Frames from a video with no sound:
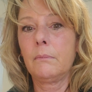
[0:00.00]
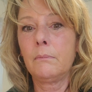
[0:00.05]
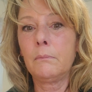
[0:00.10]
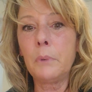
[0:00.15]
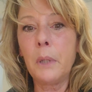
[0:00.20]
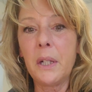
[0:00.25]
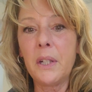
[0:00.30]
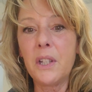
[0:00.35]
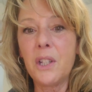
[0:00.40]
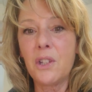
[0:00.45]

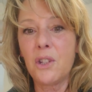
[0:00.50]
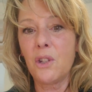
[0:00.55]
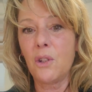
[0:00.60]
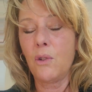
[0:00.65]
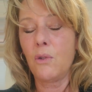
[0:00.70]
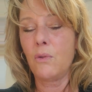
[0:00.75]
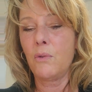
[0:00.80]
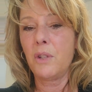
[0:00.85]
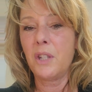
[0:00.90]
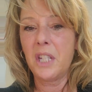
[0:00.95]

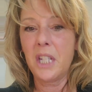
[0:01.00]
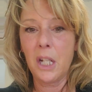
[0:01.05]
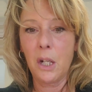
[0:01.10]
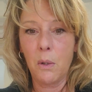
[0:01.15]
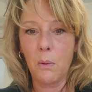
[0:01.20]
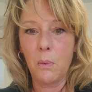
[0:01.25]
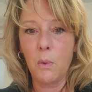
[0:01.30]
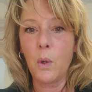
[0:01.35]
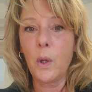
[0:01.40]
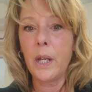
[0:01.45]
prednisone,
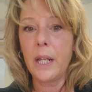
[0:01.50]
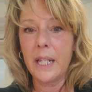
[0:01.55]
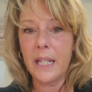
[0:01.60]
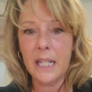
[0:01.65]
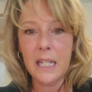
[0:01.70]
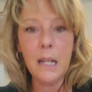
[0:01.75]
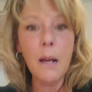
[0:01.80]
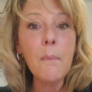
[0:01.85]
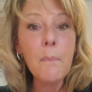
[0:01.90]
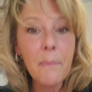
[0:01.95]
steroid,
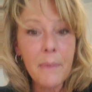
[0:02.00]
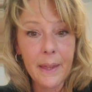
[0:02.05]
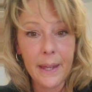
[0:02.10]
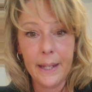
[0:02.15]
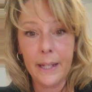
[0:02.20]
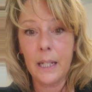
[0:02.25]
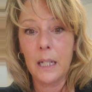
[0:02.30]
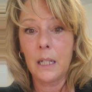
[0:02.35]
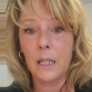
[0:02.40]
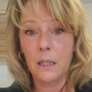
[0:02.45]

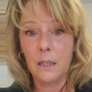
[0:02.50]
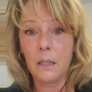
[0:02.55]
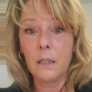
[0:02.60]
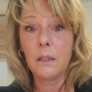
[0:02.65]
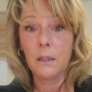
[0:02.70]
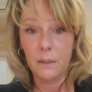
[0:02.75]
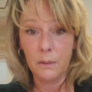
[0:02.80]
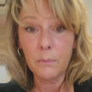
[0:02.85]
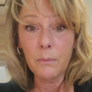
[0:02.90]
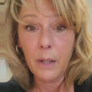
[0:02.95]
something,
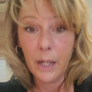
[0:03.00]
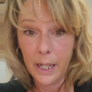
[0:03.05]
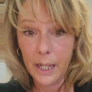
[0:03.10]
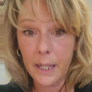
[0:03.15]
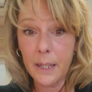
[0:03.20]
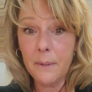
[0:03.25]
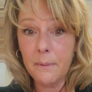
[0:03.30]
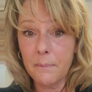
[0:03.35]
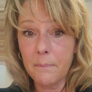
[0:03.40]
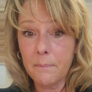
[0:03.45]

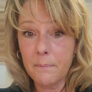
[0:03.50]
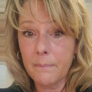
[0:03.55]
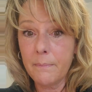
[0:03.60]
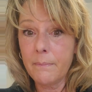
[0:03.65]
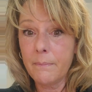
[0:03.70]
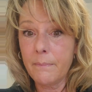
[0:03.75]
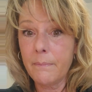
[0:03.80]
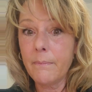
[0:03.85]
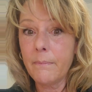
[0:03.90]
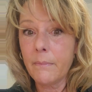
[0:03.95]
right?
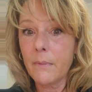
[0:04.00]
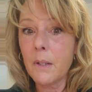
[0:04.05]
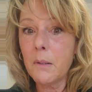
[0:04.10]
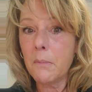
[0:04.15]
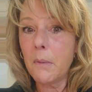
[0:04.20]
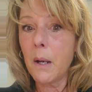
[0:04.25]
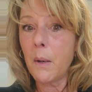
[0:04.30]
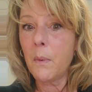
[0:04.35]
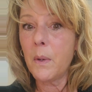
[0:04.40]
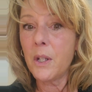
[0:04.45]

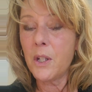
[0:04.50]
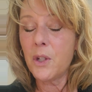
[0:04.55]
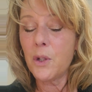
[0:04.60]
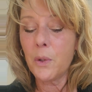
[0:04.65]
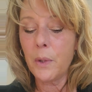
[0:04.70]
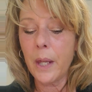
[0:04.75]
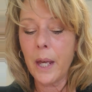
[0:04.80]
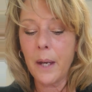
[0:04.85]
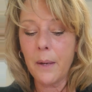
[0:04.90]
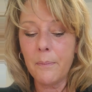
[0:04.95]
Might want to
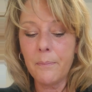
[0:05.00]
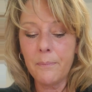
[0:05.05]
do that.